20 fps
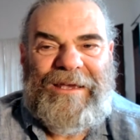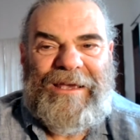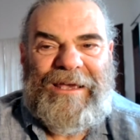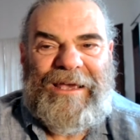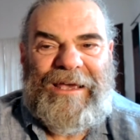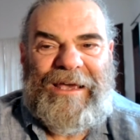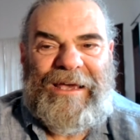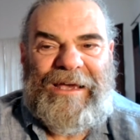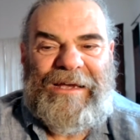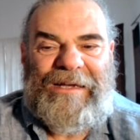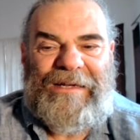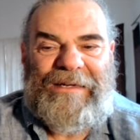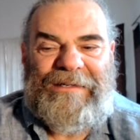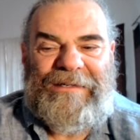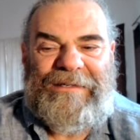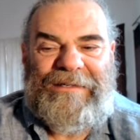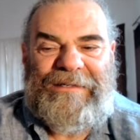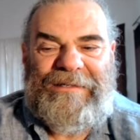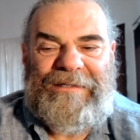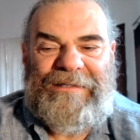
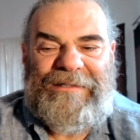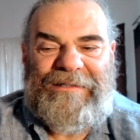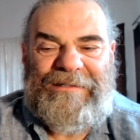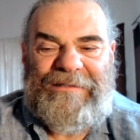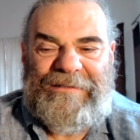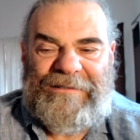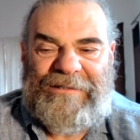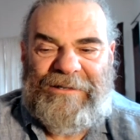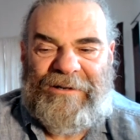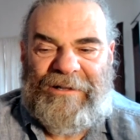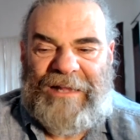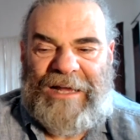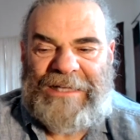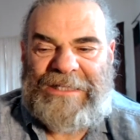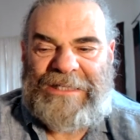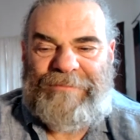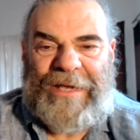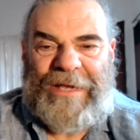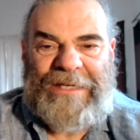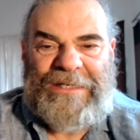And, you know,
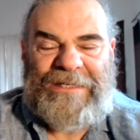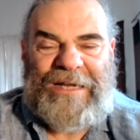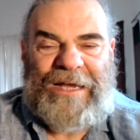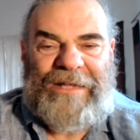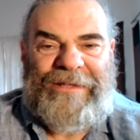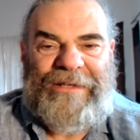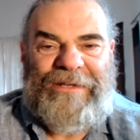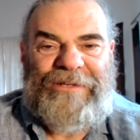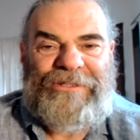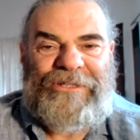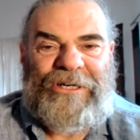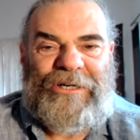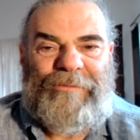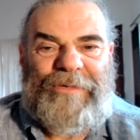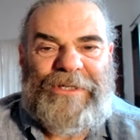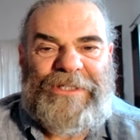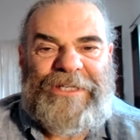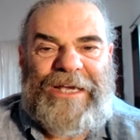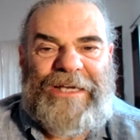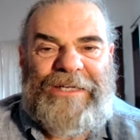lots based on the
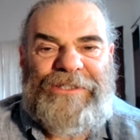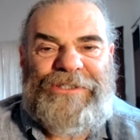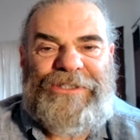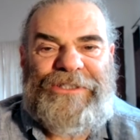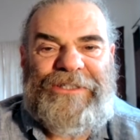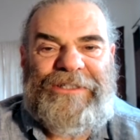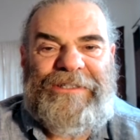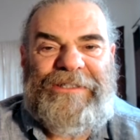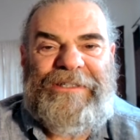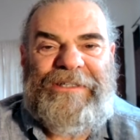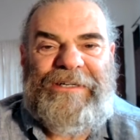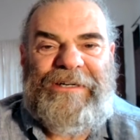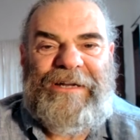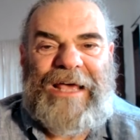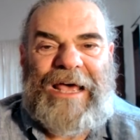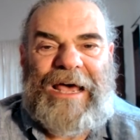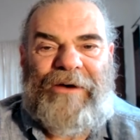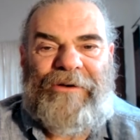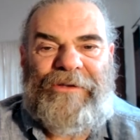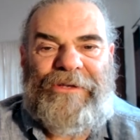interpretation and
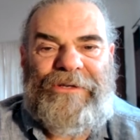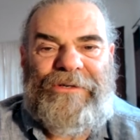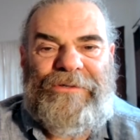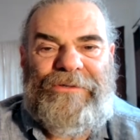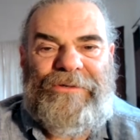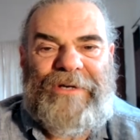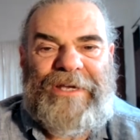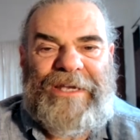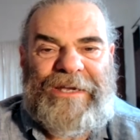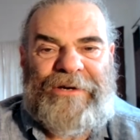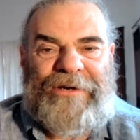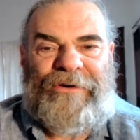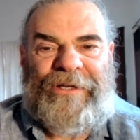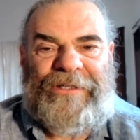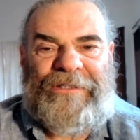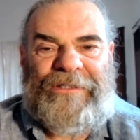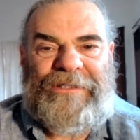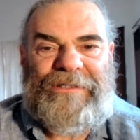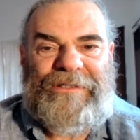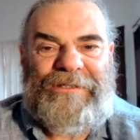how you hear
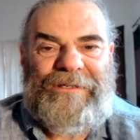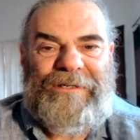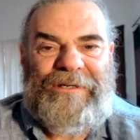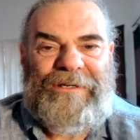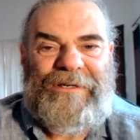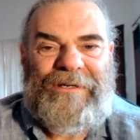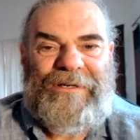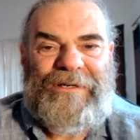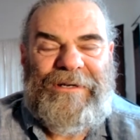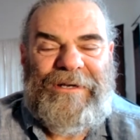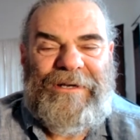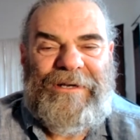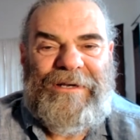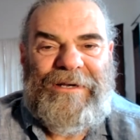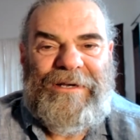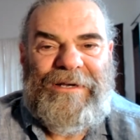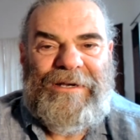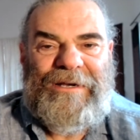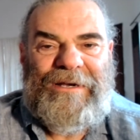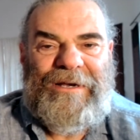it.
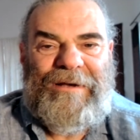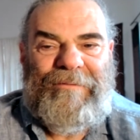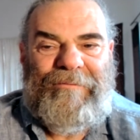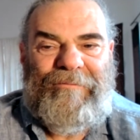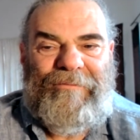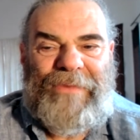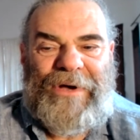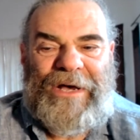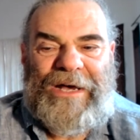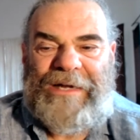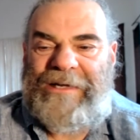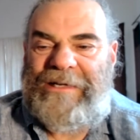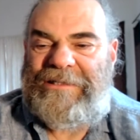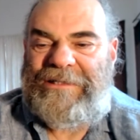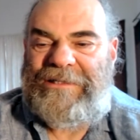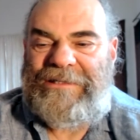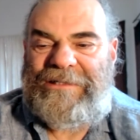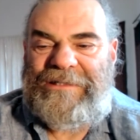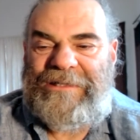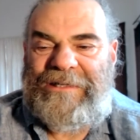But
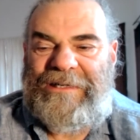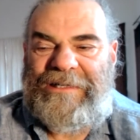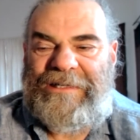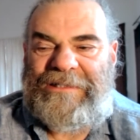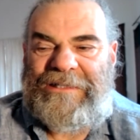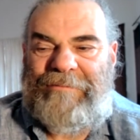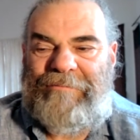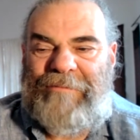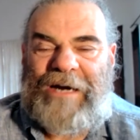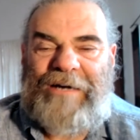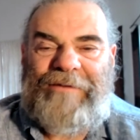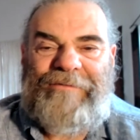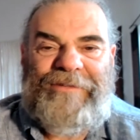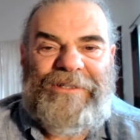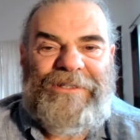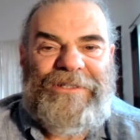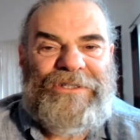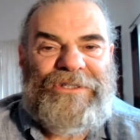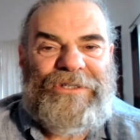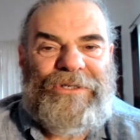it's a
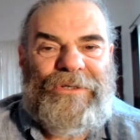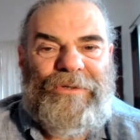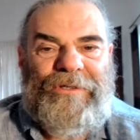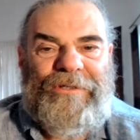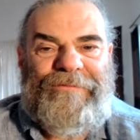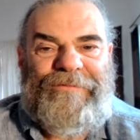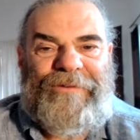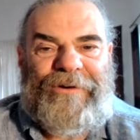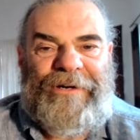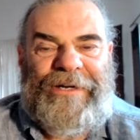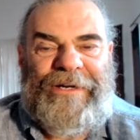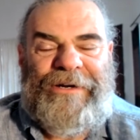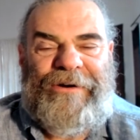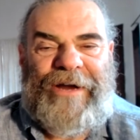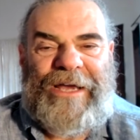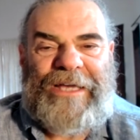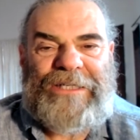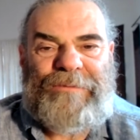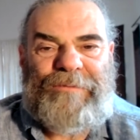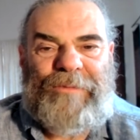marvelous tool for inner
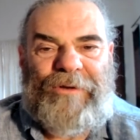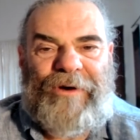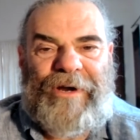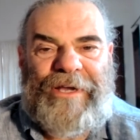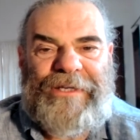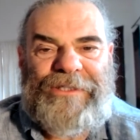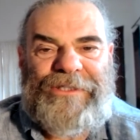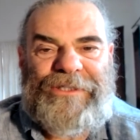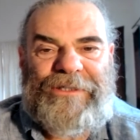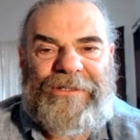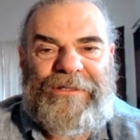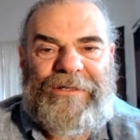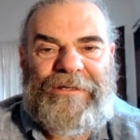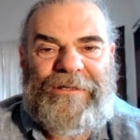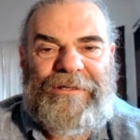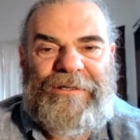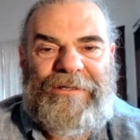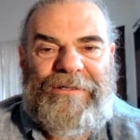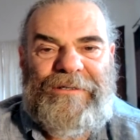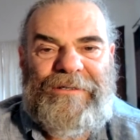exploration
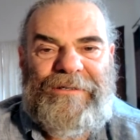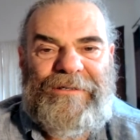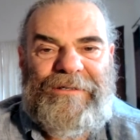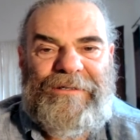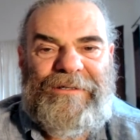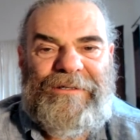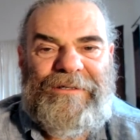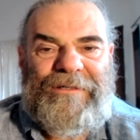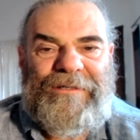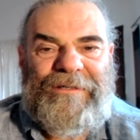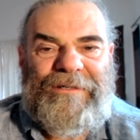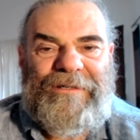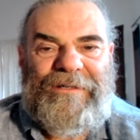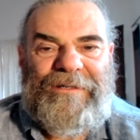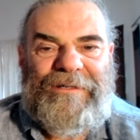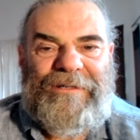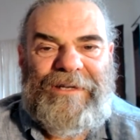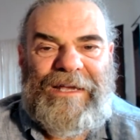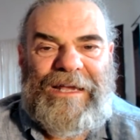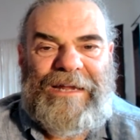
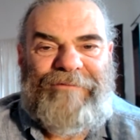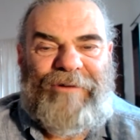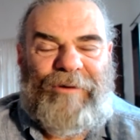and for